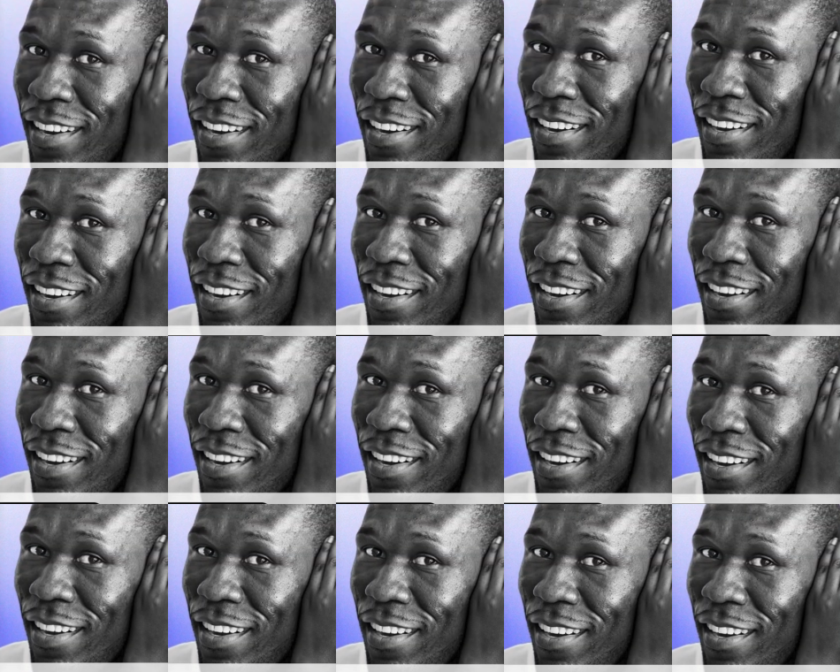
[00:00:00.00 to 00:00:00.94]

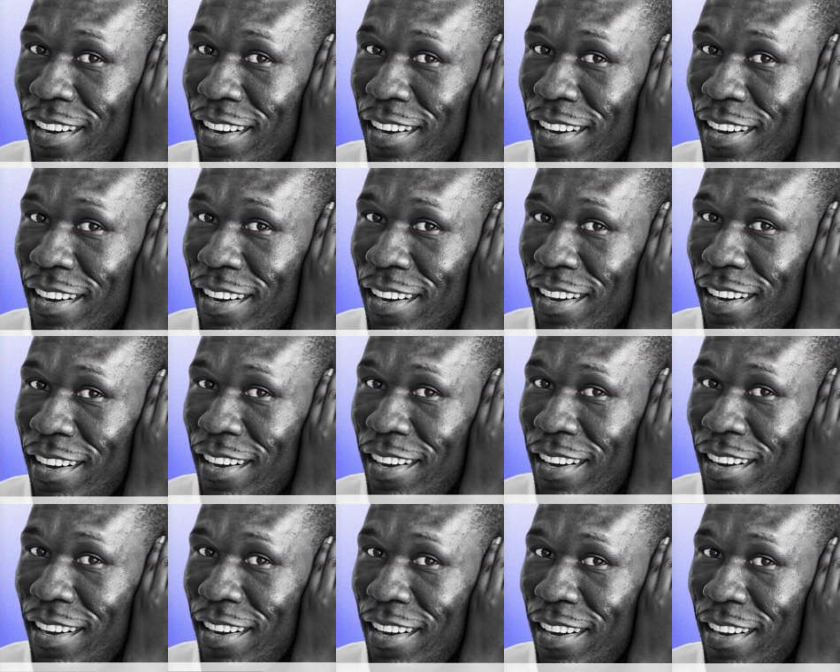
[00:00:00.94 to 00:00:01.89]

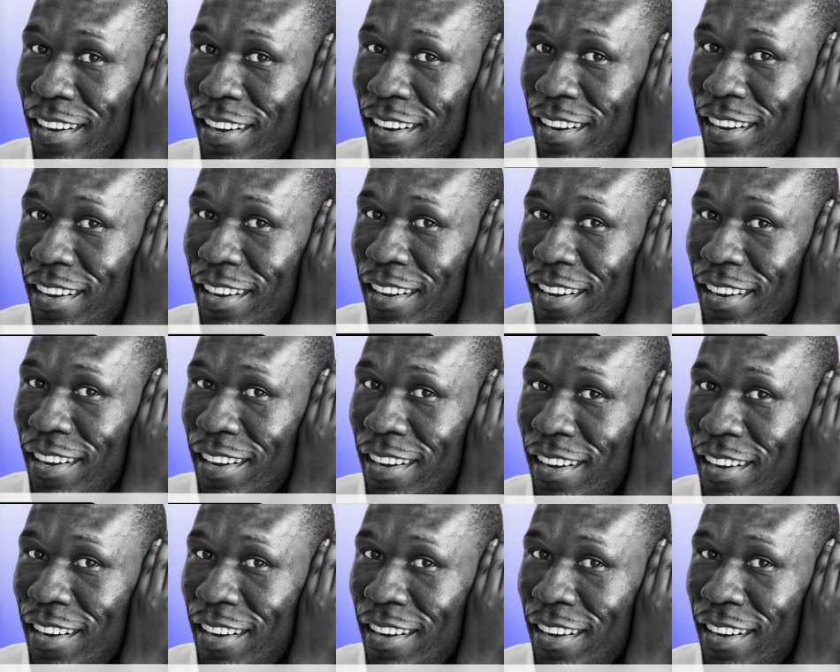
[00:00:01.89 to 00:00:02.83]

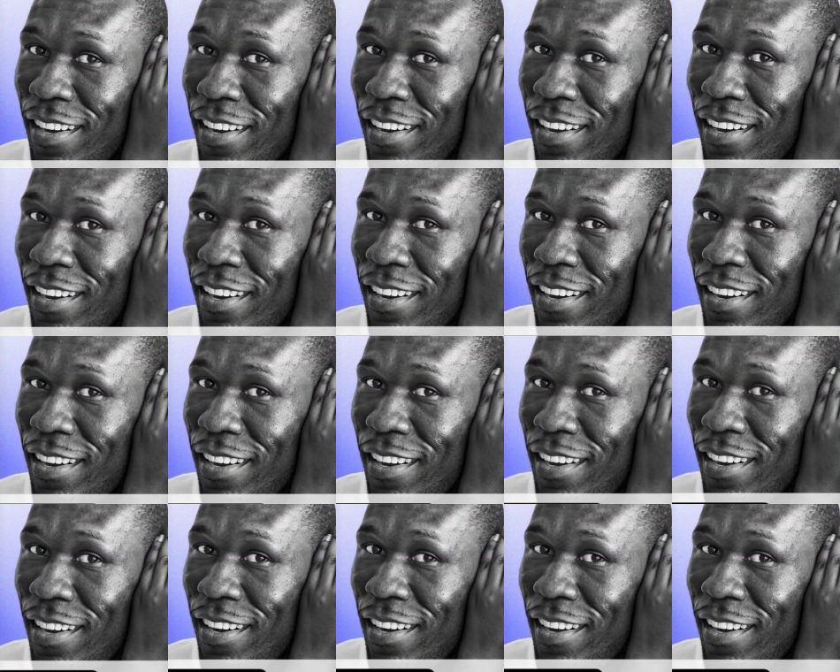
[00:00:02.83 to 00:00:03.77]

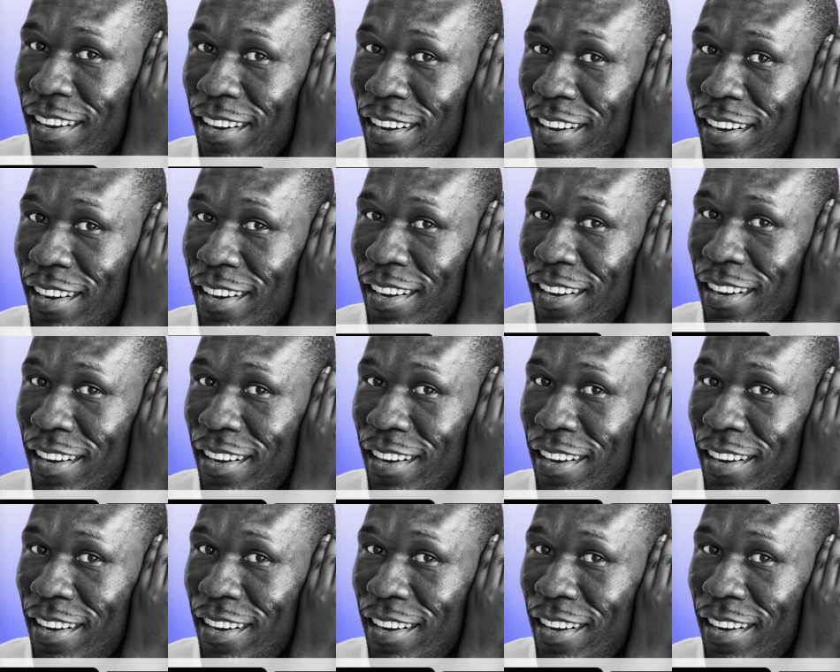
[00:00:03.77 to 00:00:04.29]
(silence)